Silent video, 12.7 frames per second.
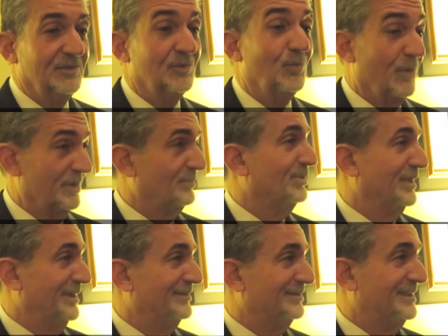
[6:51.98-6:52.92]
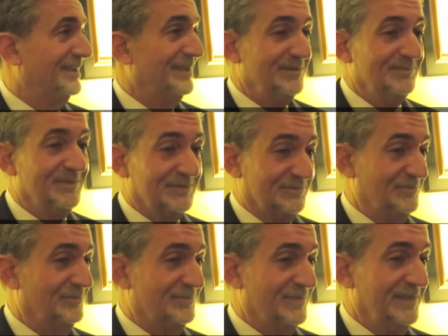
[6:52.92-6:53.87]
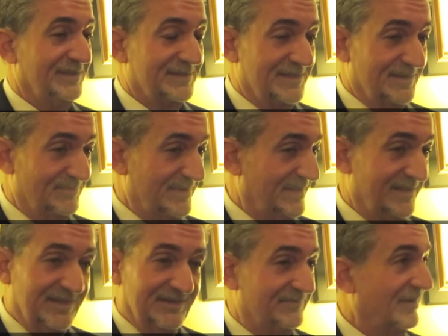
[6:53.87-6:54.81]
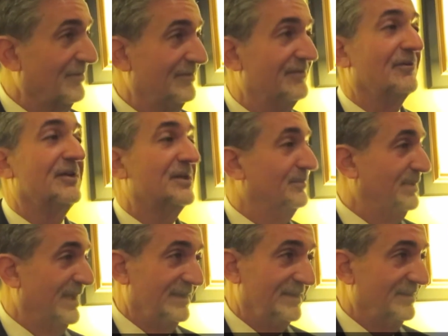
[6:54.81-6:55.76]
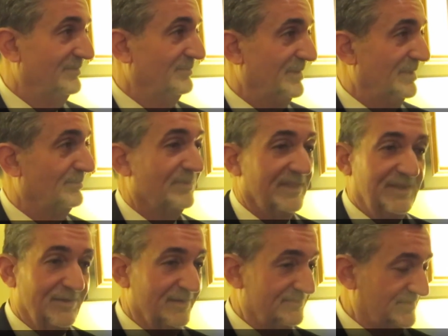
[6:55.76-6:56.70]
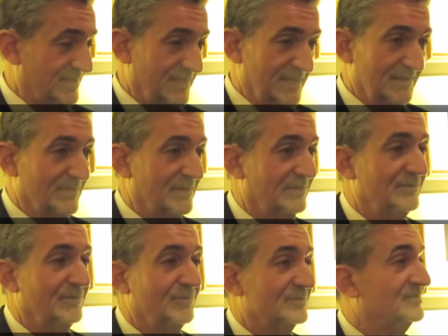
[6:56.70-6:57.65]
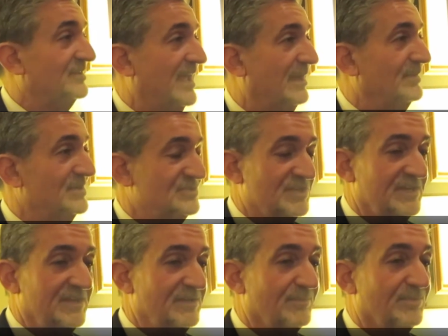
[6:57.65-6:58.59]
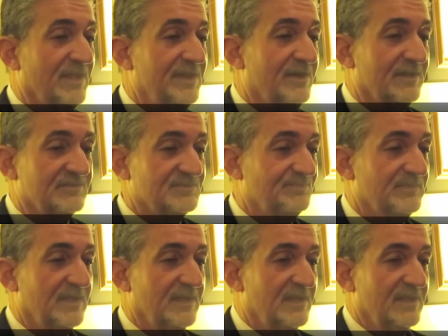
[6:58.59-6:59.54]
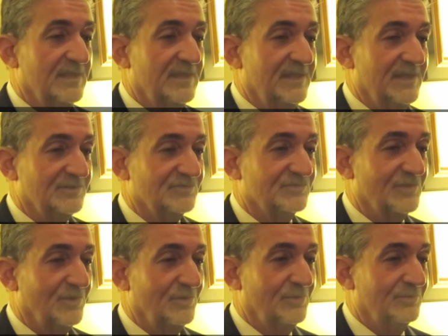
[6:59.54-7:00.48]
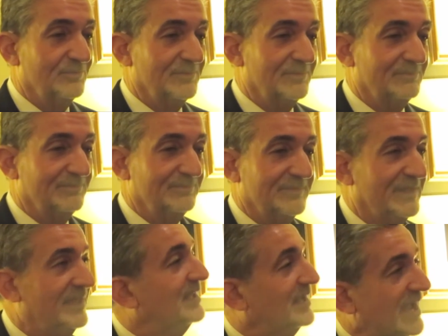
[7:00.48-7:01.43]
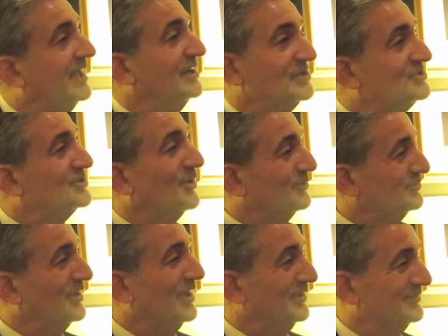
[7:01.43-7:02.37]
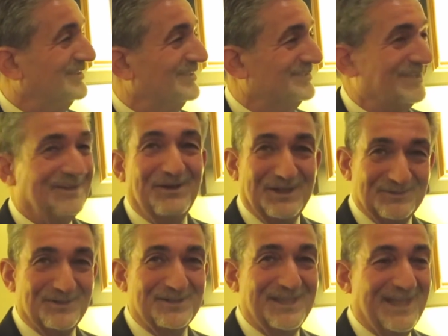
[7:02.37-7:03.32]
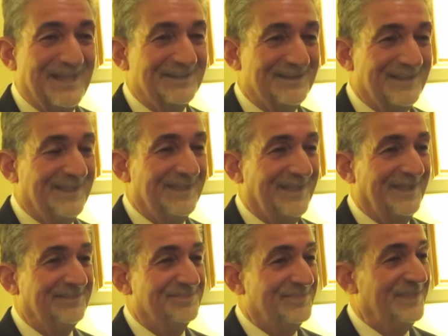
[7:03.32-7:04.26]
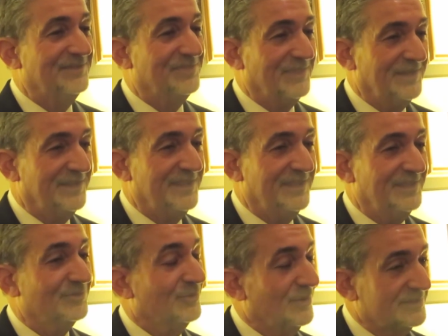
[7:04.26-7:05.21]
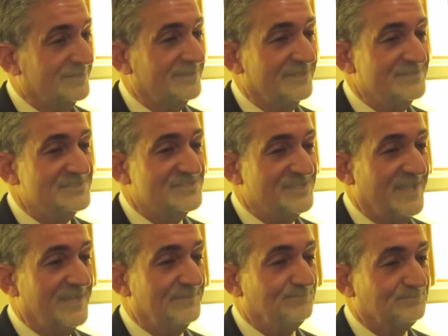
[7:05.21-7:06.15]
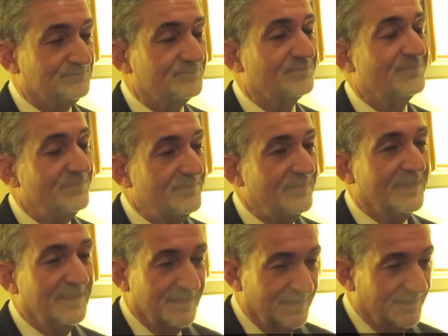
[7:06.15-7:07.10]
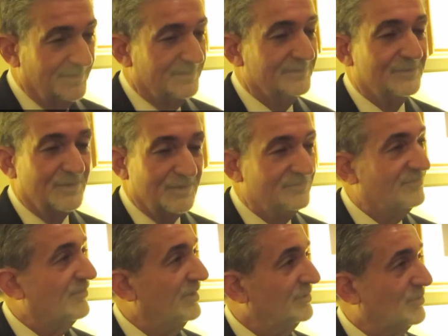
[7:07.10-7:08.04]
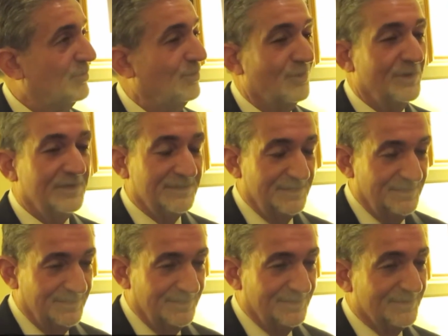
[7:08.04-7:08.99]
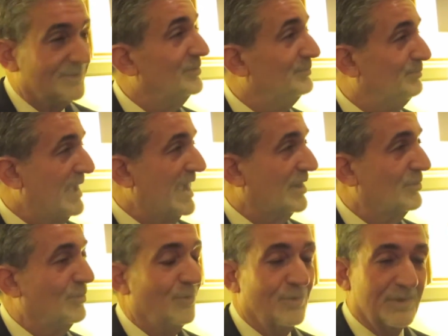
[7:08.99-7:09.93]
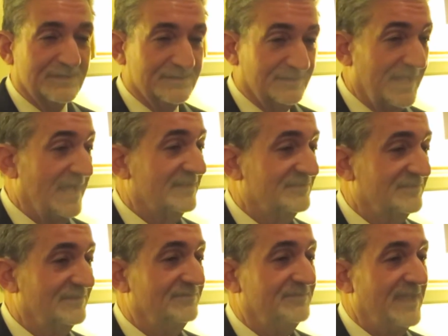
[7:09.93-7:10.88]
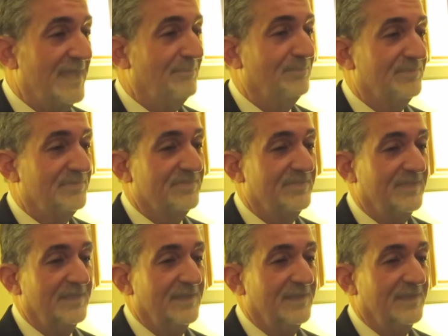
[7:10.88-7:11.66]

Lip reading: you want to play in a team that you think can be very, very competitive and be a playoff team and do its damage in playoffs. And so he kind chose us. That's how I look at it. I think that he looked and said, good front court, good back court, lots of depth,